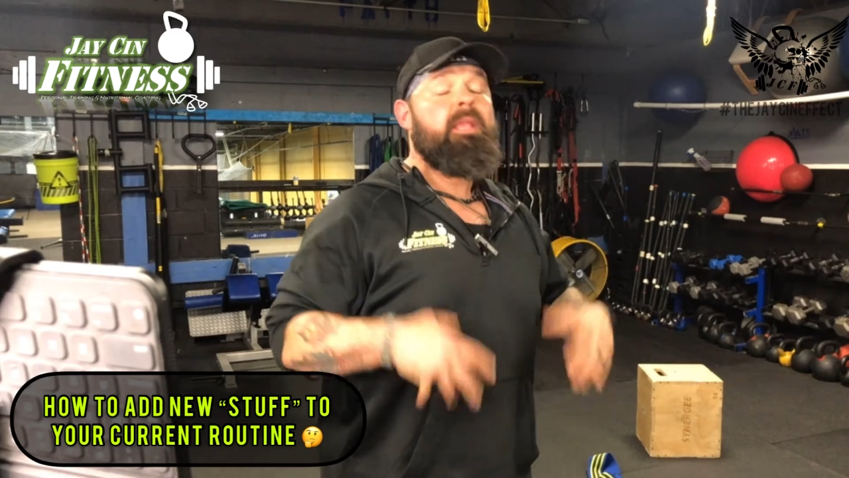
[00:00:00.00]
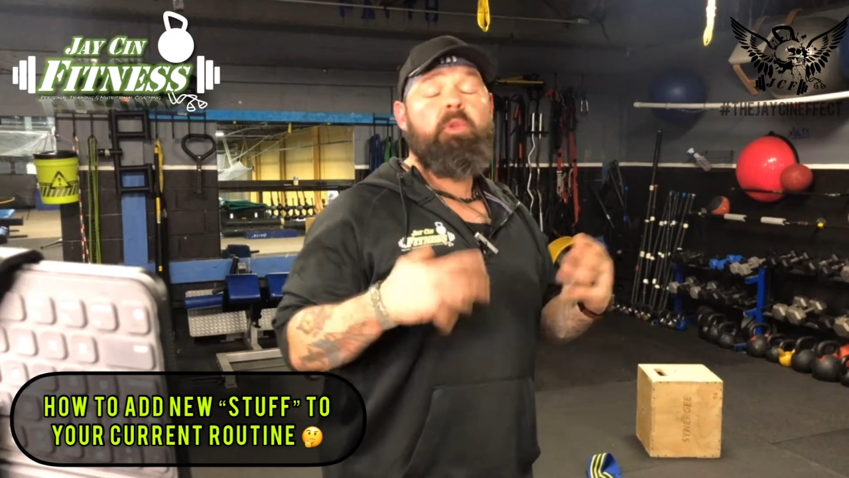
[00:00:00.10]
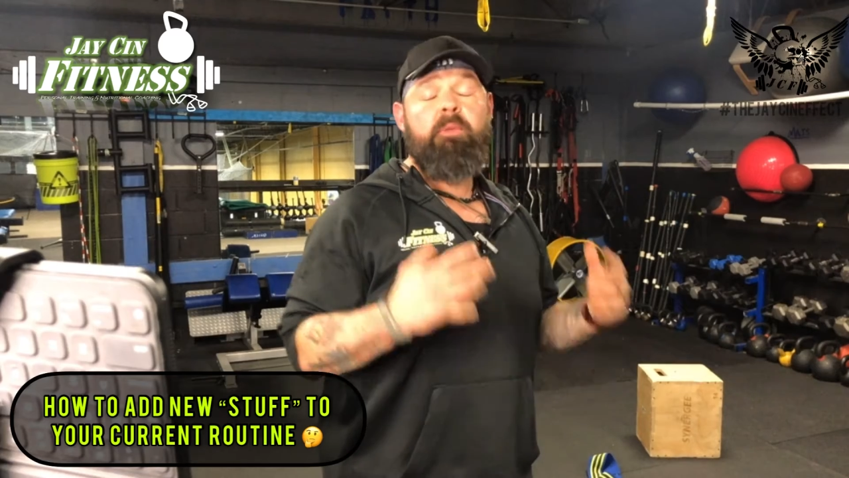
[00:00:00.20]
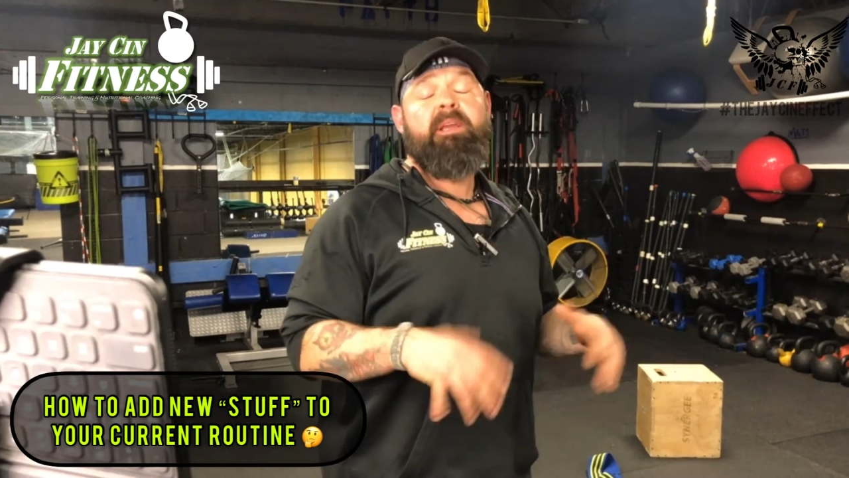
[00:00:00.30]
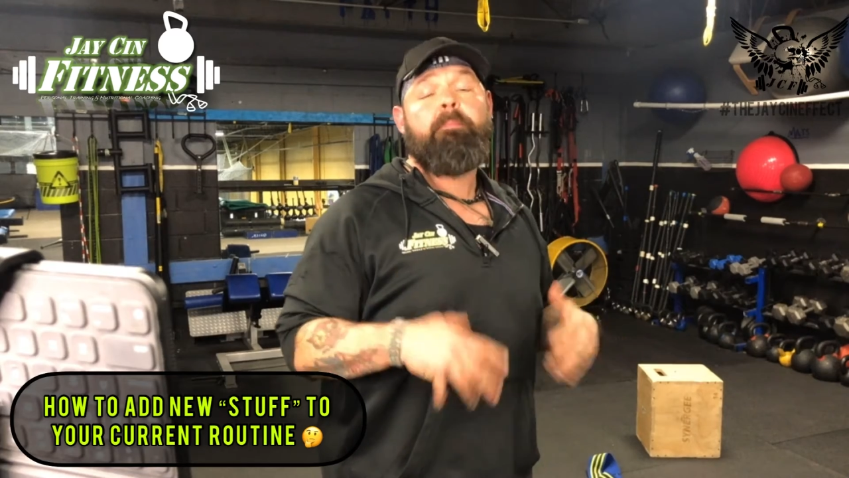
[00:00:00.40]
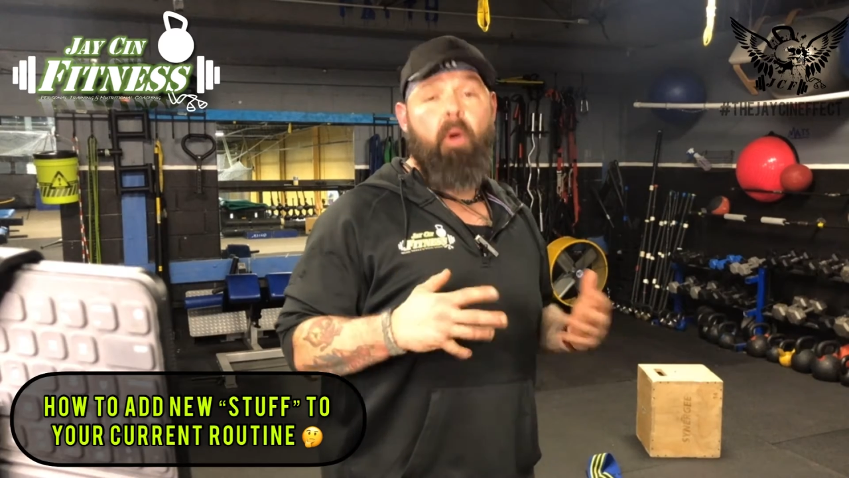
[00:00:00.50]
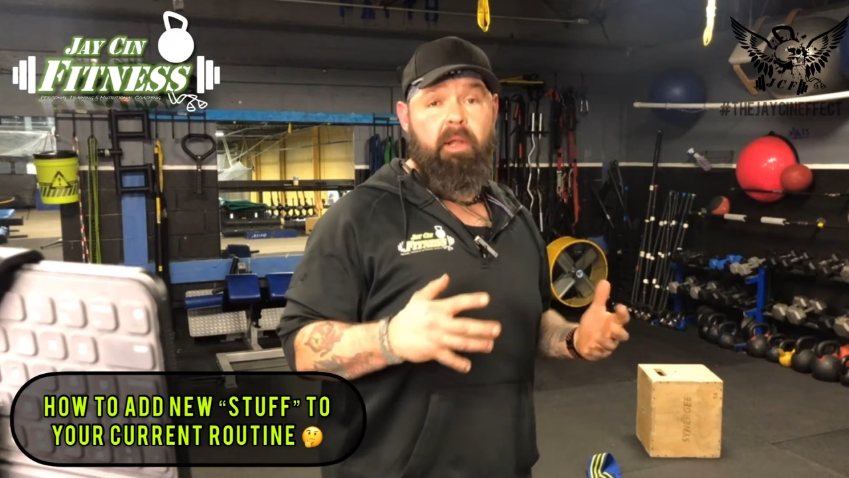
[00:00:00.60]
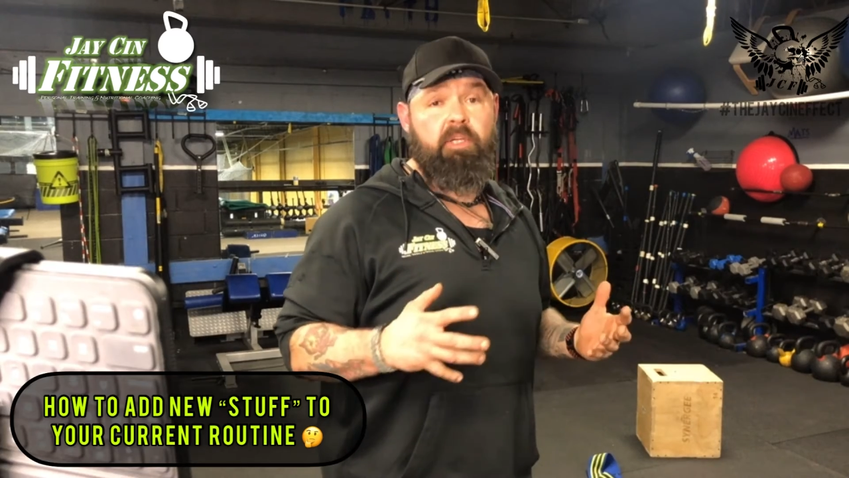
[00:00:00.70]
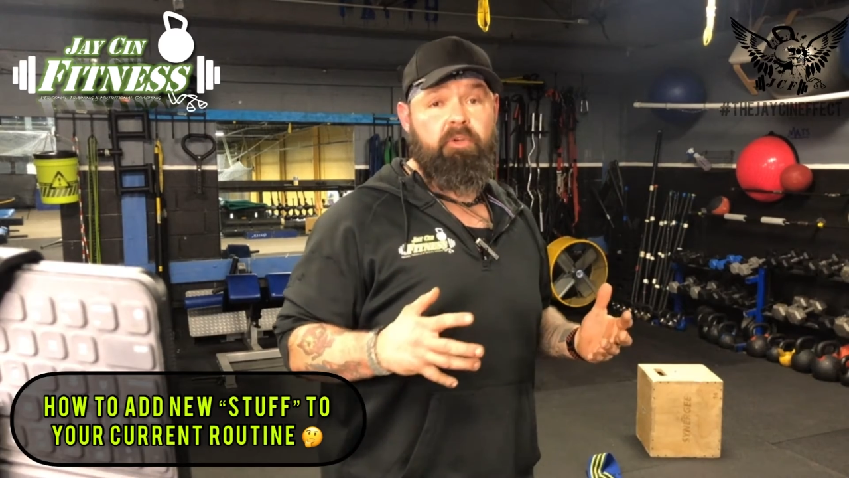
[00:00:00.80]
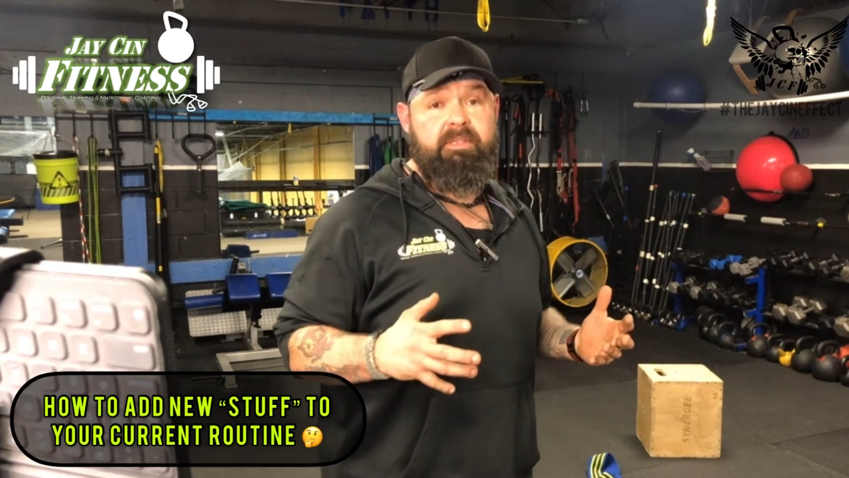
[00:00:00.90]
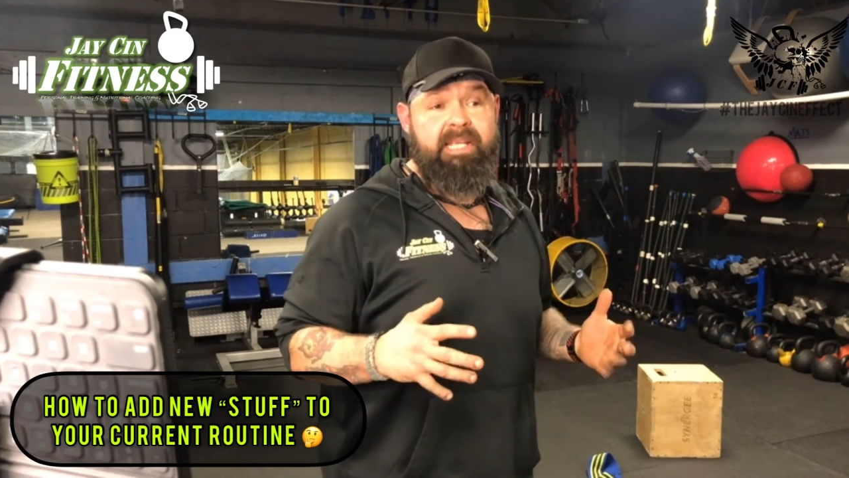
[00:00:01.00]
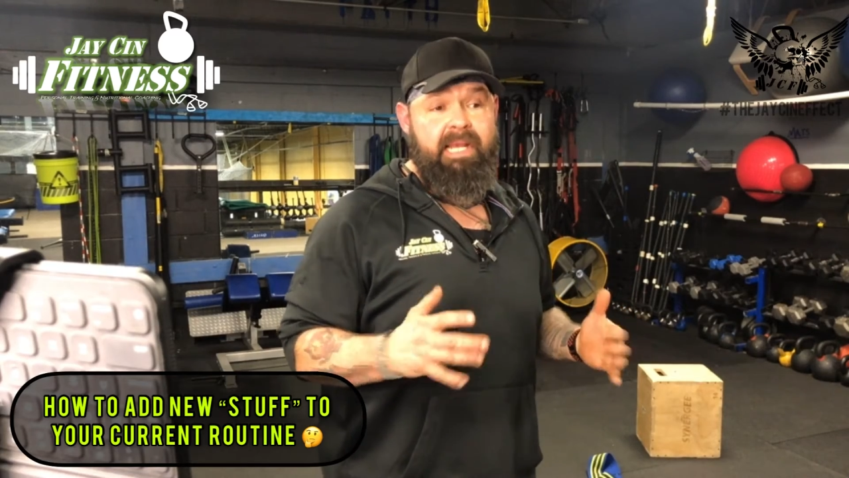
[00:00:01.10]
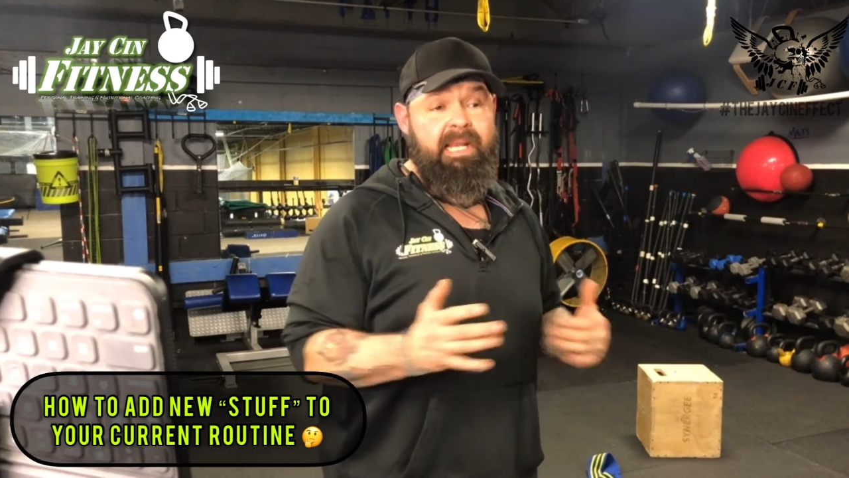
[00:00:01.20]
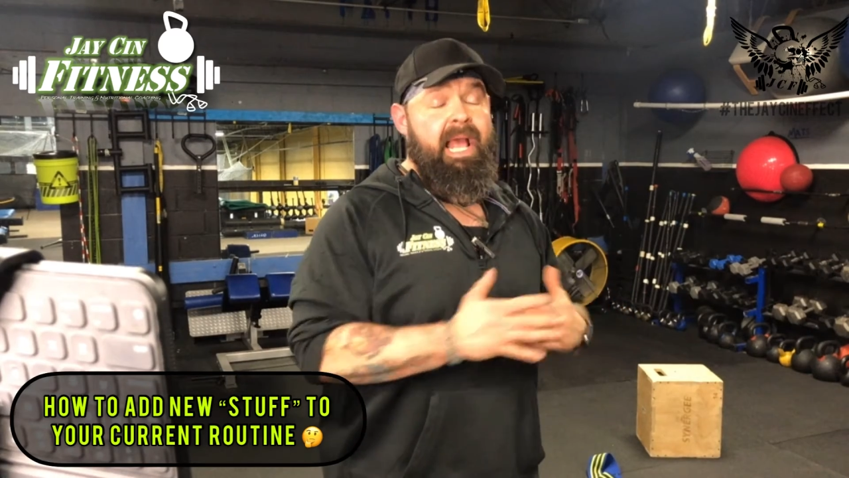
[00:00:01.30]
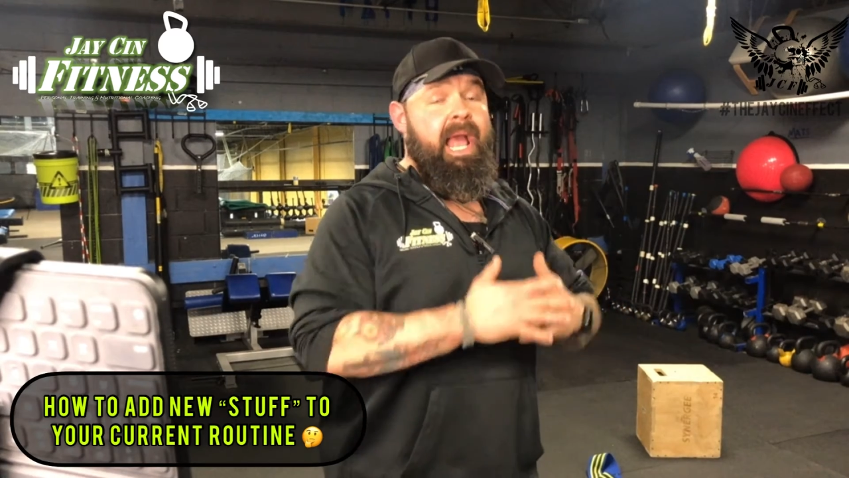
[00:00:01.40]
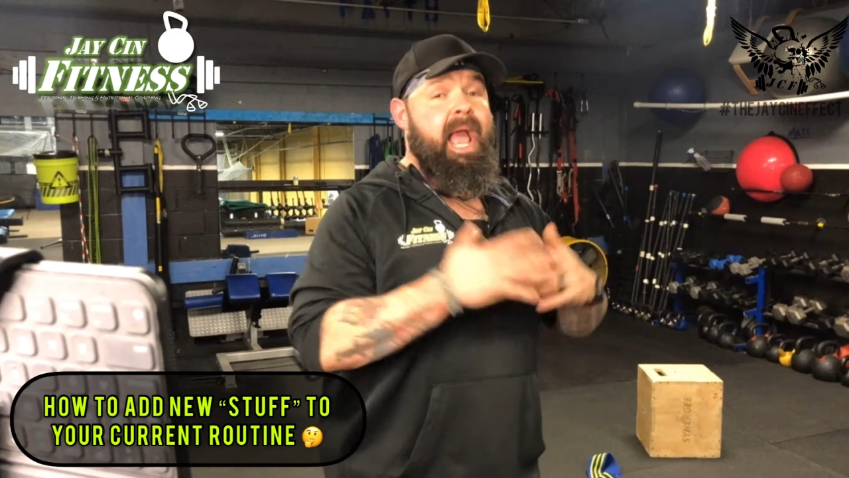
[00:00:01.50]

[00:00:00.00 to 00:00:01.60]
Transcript: you can make it part of your routine